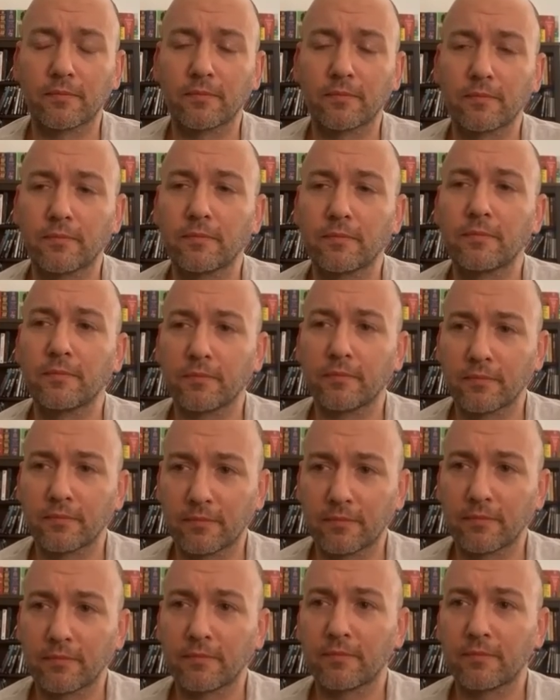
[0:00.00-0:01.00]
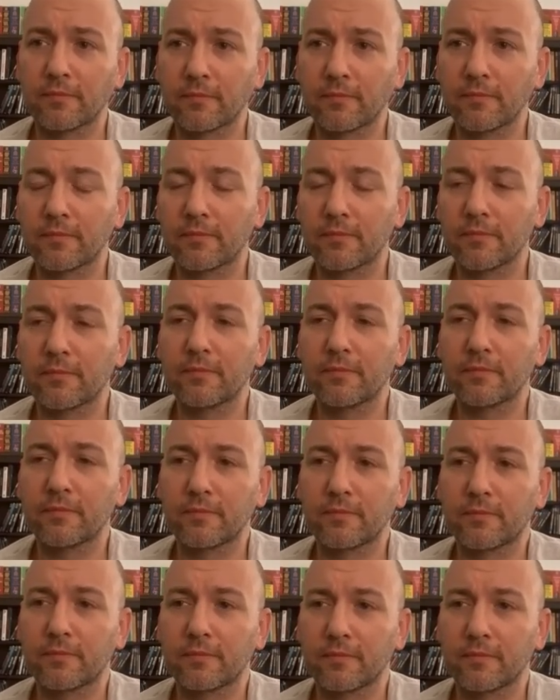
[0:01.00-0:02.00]

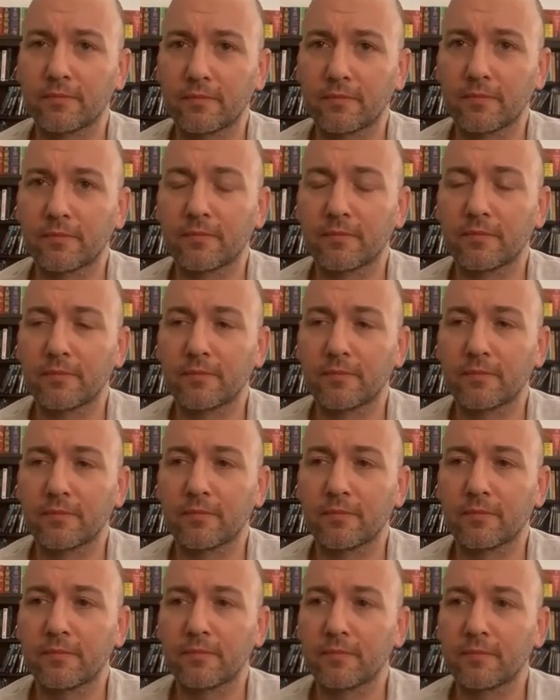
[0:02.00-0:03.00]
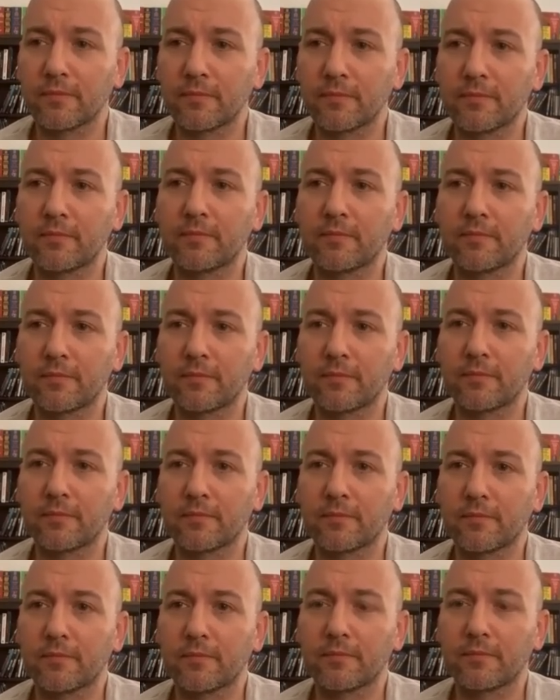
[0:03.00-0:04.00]

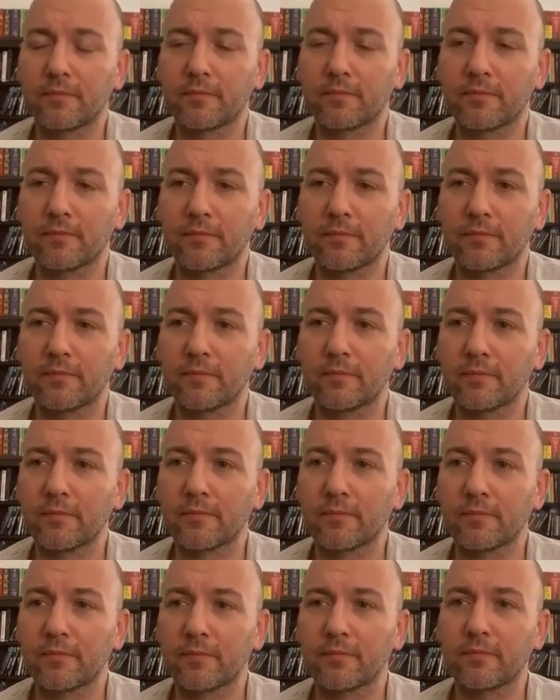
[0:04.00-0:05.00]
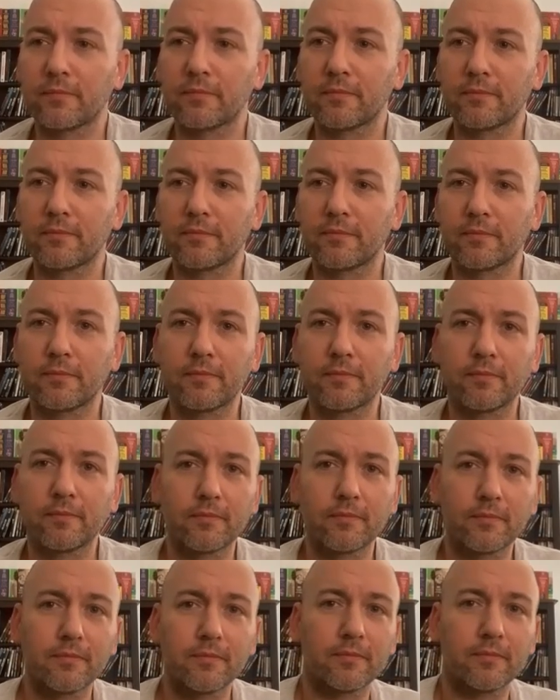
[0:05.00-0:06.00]

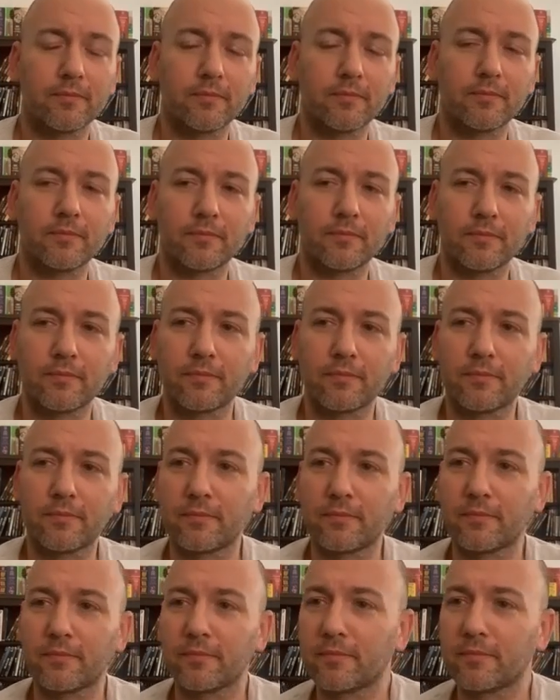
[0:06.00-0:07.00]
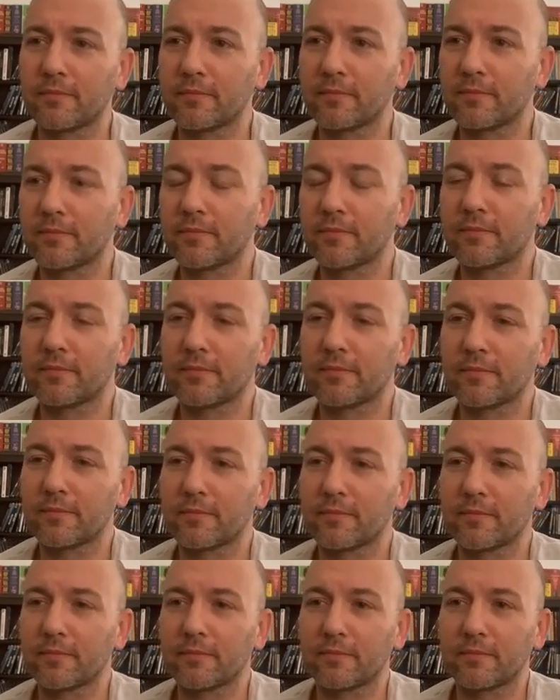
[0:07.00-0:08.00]
(not speaking)